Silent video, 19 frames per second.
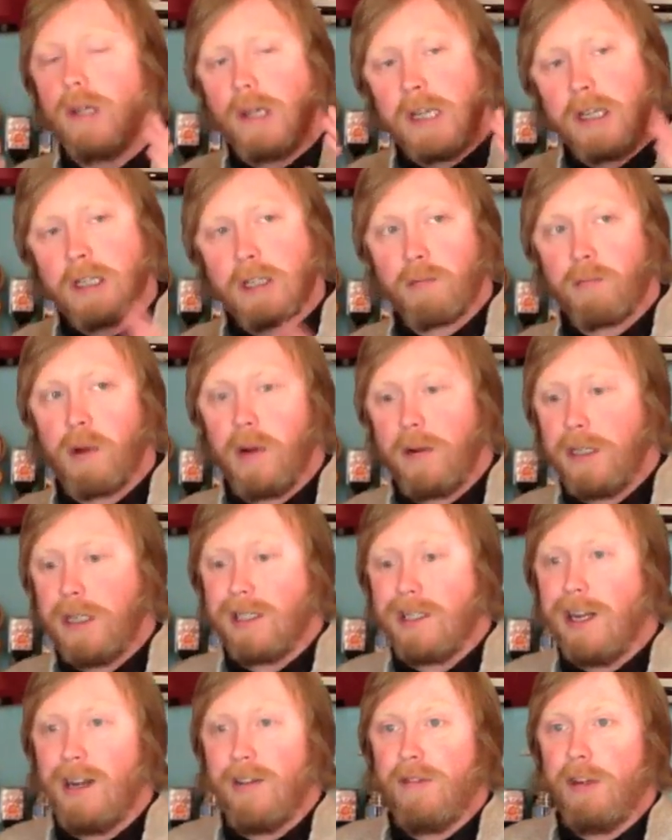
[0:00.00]
It's probably
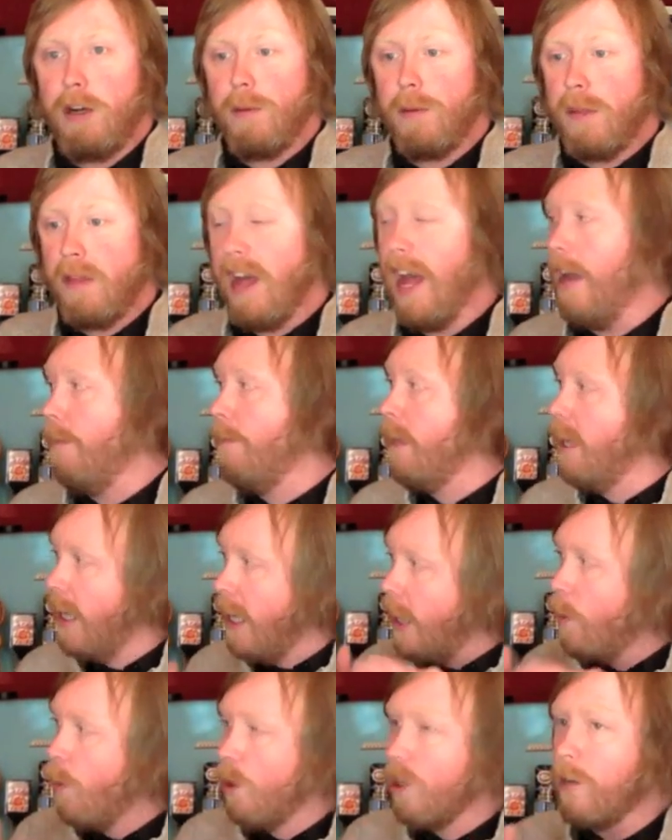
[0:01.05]
just not available then.
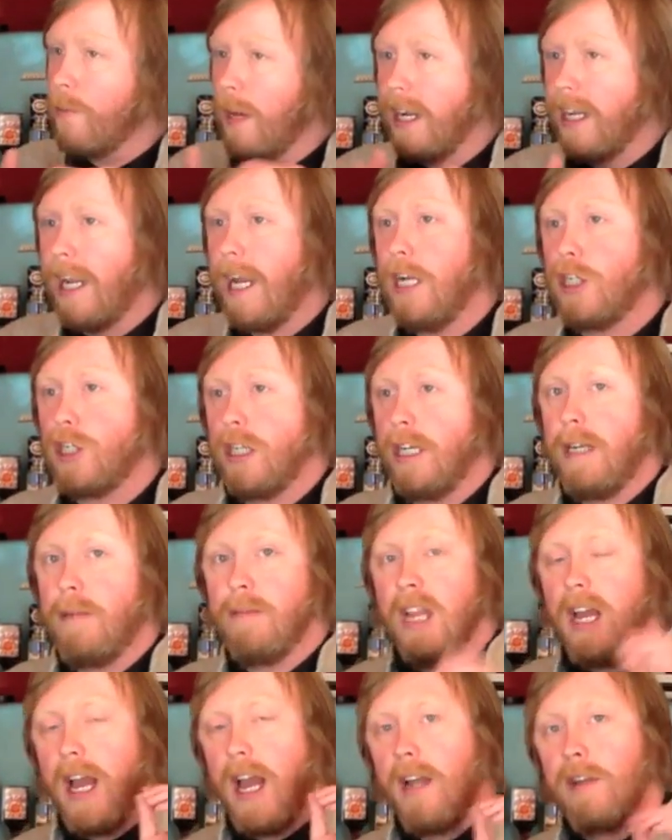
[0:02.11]
It will come out occasionally.
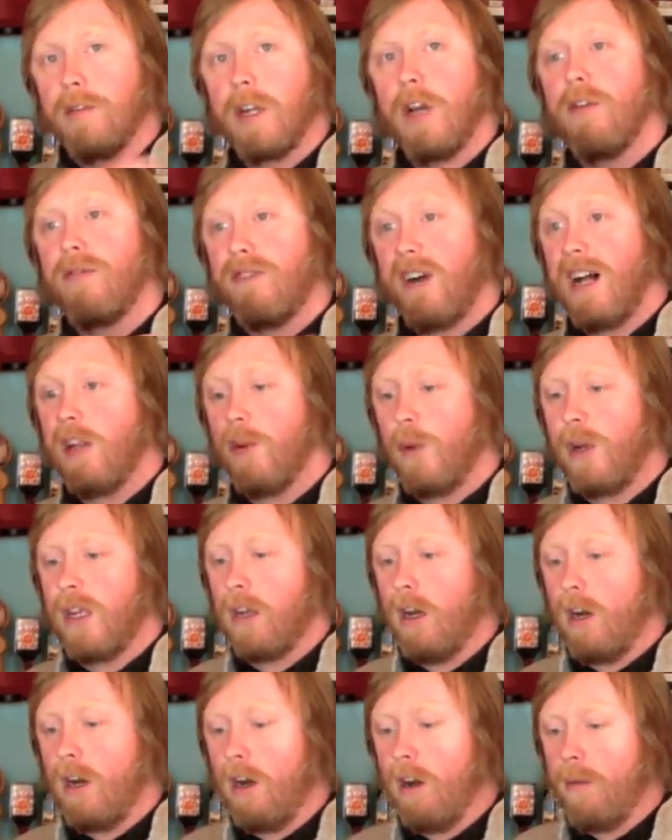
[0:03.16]
And
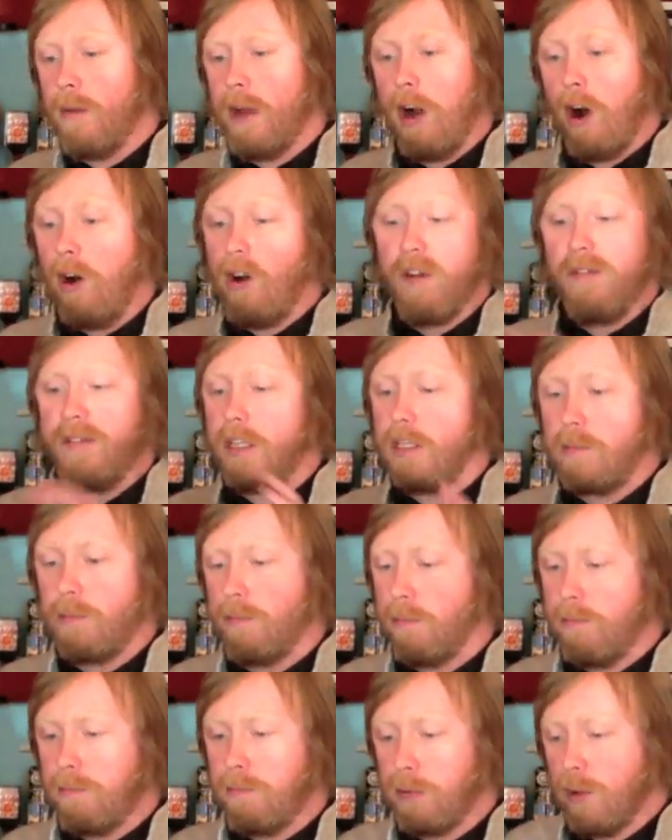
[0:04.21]
following all of these
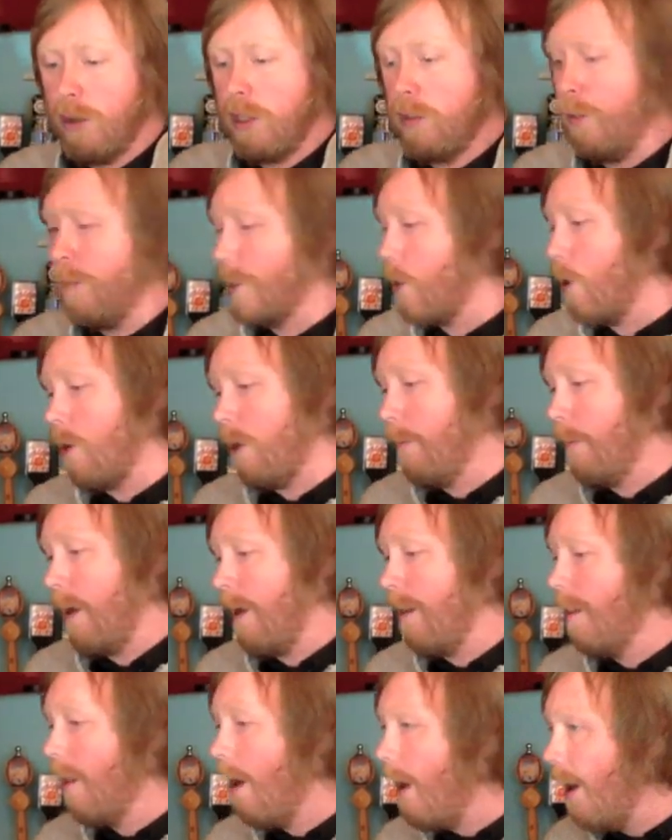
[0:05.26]
breweries we've been talking about
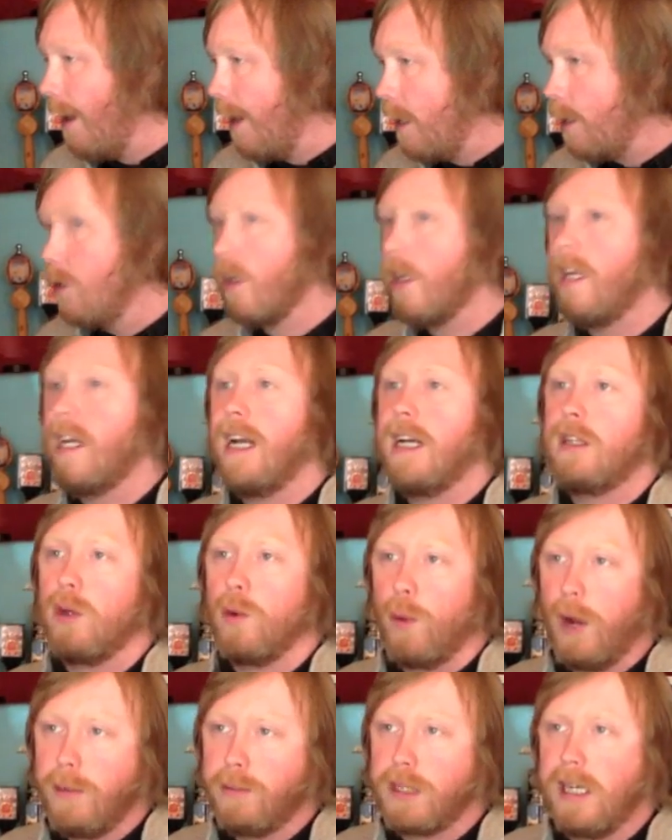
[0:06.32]
online, looking at their
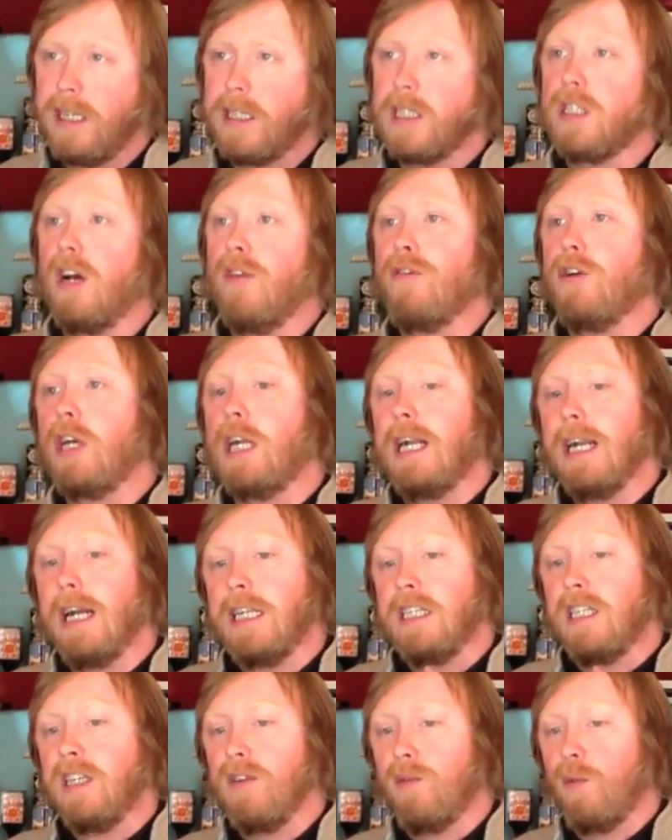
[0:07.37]
websites and stuff, you'll get an
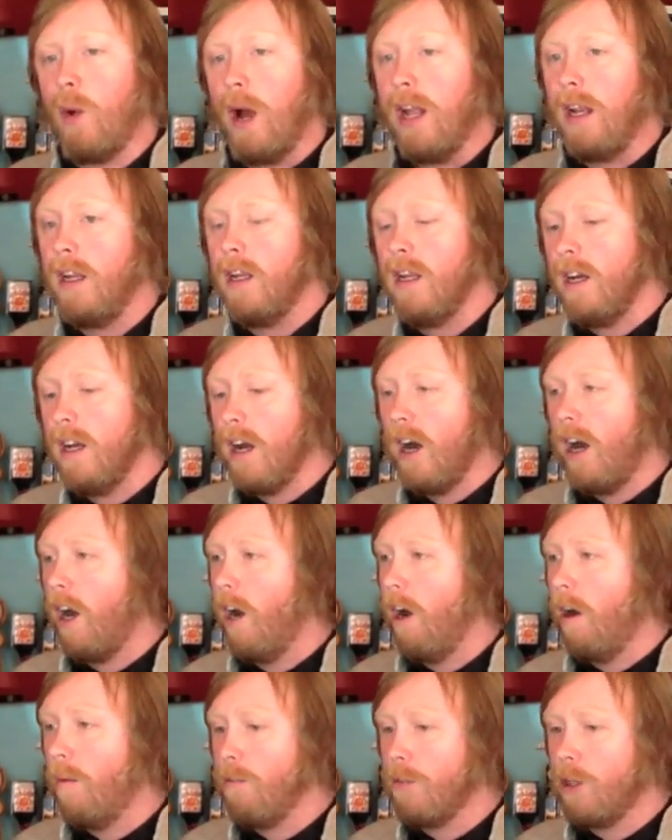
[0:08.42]
idea of when
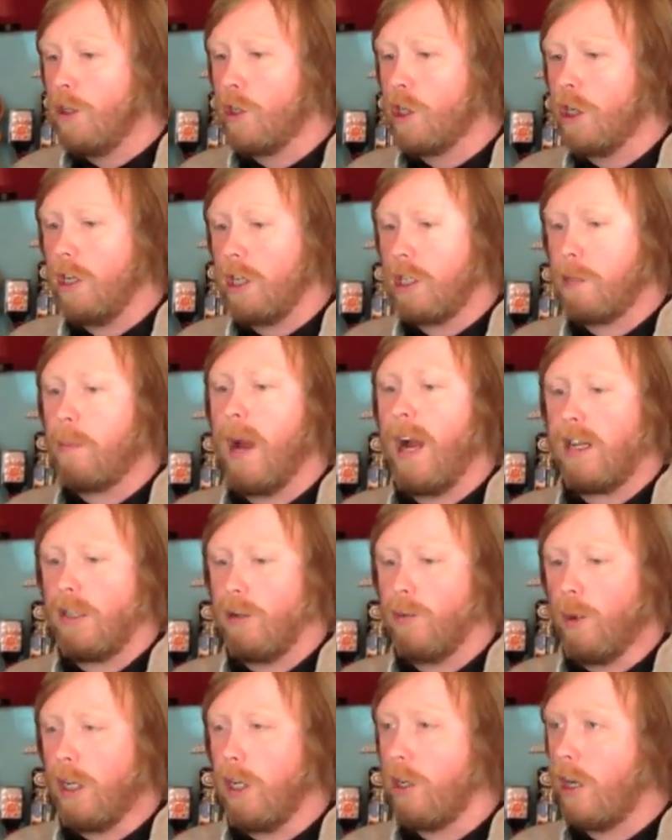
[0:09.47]
you should expect
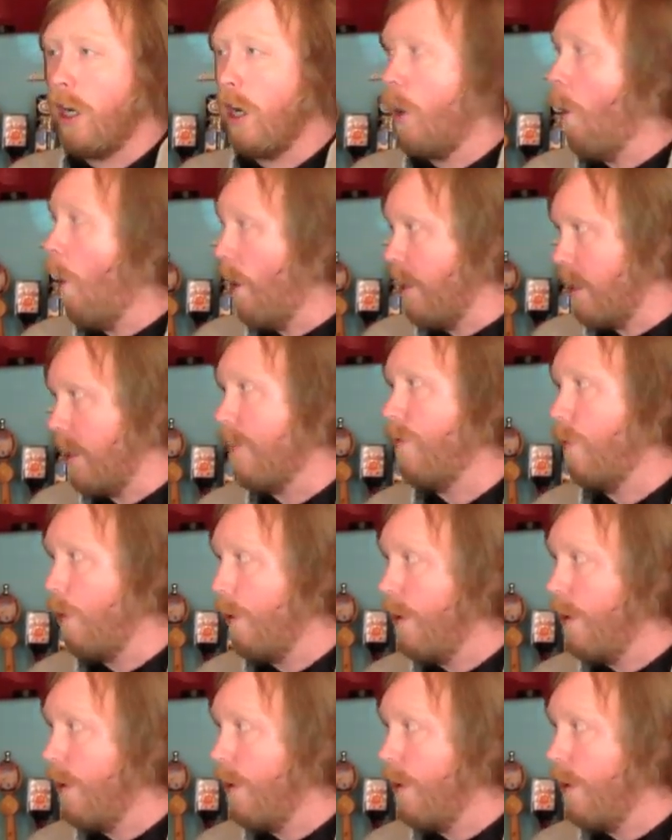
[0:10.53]
or when you can go hunting for